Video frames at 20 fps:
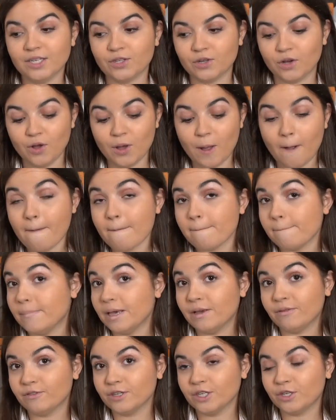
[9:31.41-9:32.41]
So
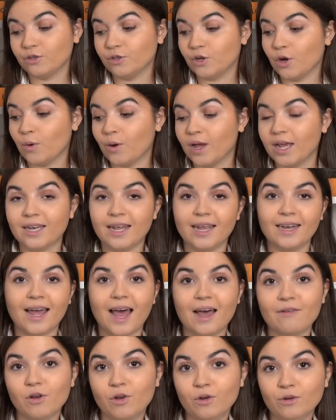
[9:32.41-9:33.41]
be free to go and
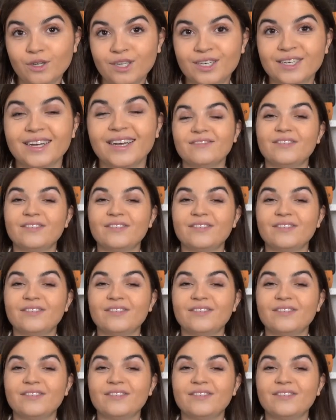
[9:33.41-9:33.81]
have a look.